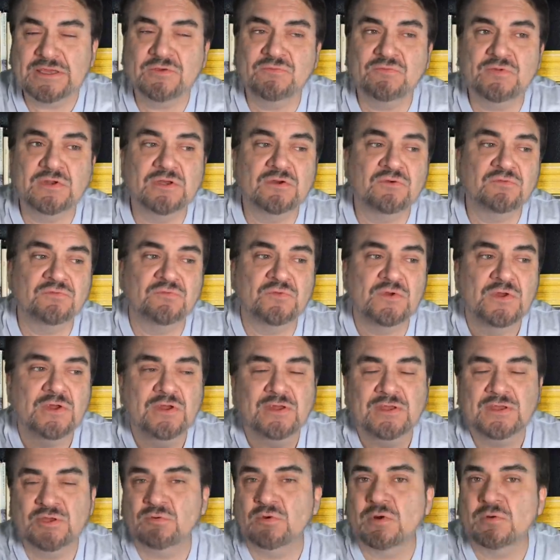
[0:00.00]
even if
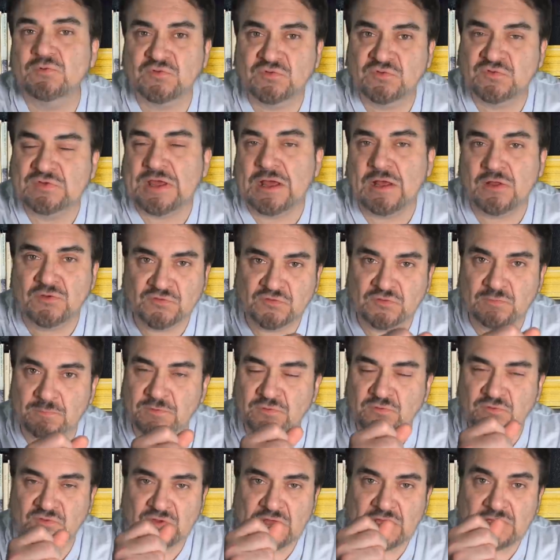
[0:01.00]
you don't sell
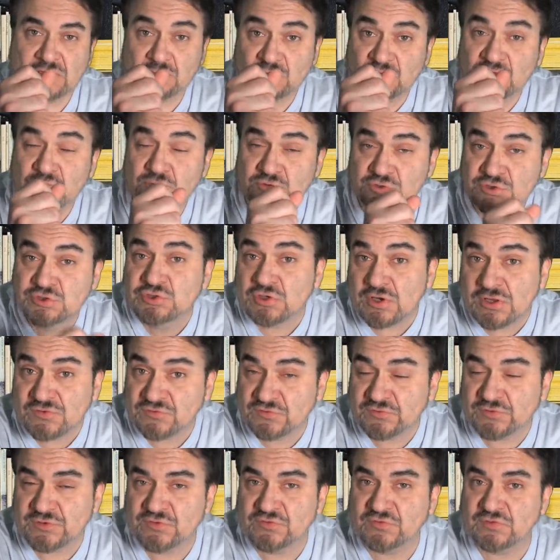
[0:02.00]
some of those items you
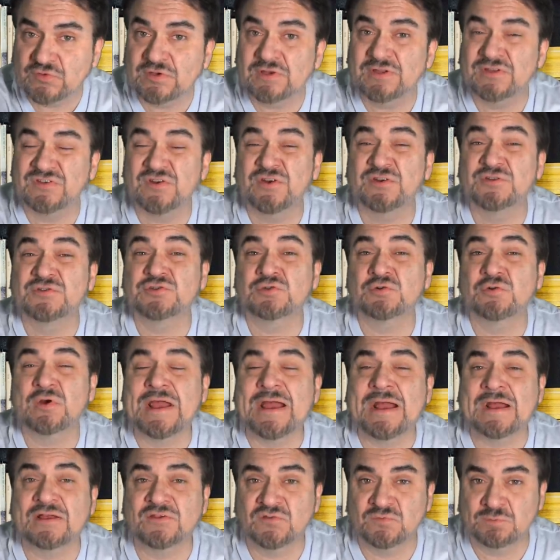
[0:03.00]
just listed, it
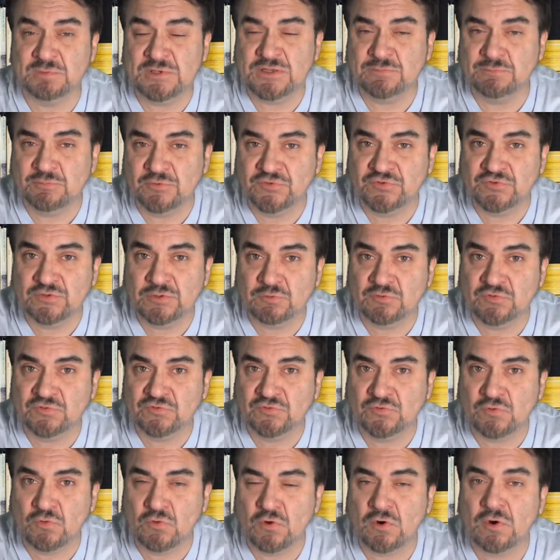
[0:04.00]
attracts people to your
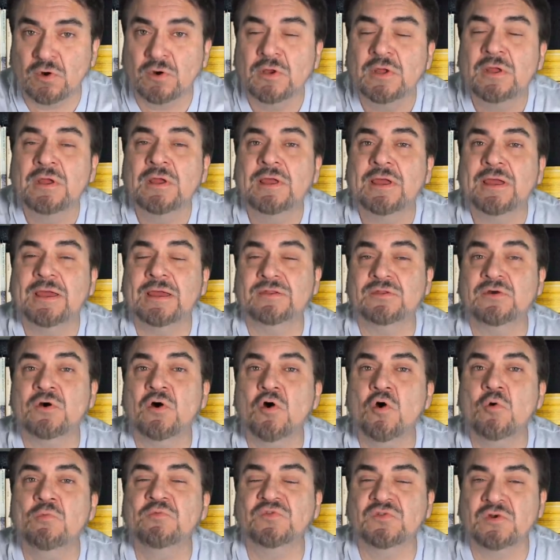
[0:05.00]
store.
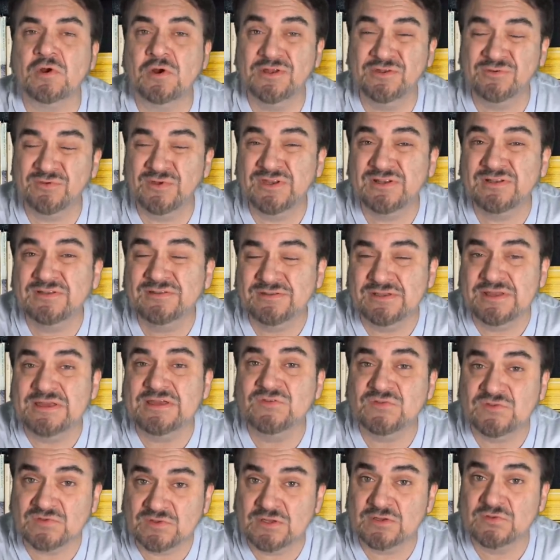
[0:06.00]
And the hopes are you can at
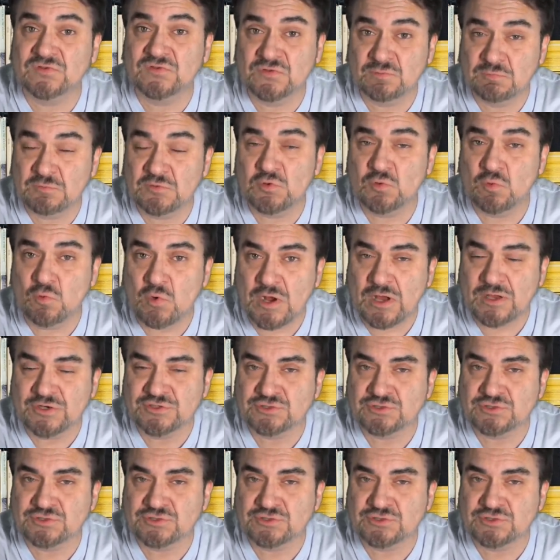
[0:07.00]
least get some new